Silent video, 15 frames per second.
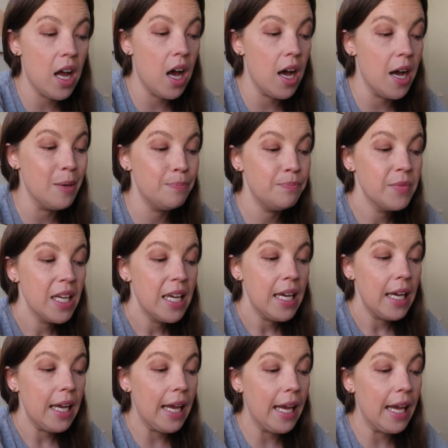
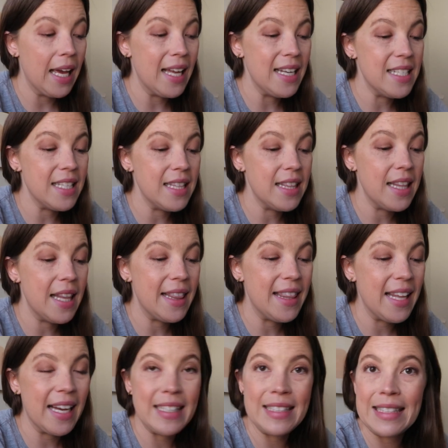And
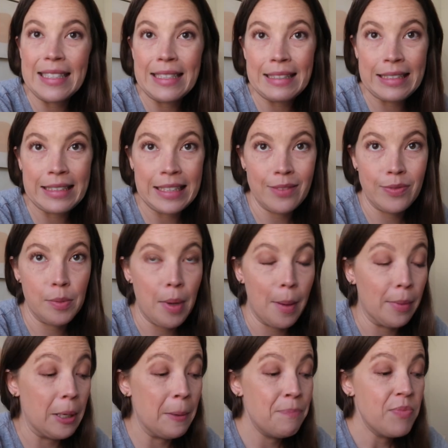that's kind of a
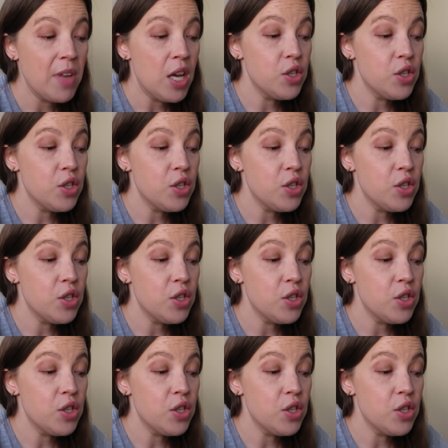bummer.